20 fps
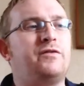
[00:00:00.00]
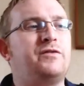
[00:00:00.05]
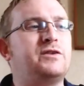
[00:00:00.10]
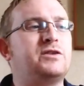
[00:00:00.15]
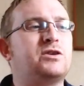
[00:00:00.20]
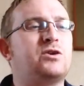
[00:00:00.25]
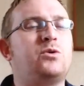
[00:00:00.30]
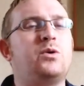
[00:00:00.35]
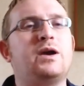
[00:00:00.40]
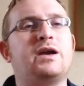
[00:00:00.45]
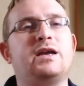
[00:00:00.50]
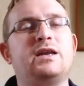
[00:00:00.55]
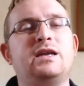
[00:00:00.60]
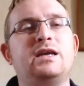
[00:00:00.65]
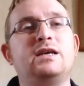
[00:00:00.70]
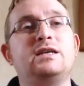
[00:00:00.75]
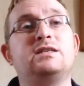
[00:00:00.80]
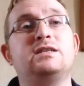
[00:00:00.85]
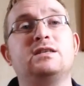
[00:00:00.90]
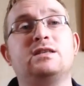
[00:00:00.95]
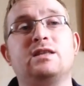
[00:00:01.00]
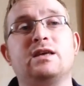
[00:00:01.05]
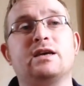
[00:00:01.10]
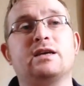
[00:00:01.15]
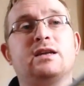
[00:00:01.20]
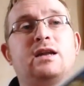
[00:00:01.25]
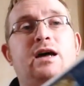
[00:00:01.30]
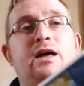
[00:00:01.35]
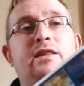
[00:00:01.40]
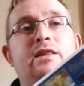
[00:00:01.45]
if it's a quick and easy
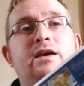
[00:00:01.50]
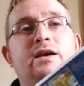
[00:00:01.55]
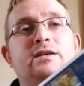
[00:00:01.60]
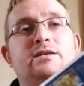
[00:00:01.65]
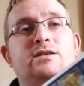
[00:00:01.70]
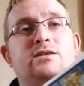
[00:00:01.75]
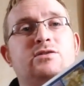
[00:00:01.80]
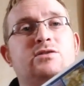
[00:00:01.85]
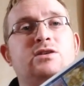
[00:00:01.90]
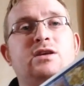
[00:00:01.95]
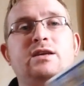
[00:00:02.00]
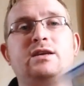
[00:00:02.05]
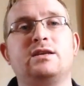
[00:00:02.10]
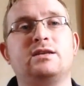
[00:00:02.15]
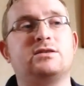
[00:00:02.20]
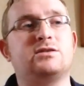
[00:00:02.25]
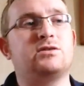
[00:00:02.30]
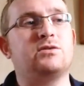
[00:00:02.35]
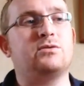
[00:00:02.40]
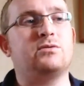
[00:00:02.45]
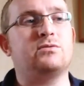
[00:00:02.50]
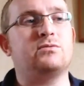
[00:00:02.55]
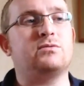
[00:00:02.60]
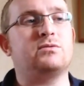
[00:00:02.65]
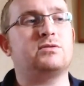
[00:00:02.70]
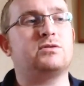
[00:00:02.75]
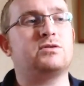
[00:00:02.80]
thing like this, I'll send it to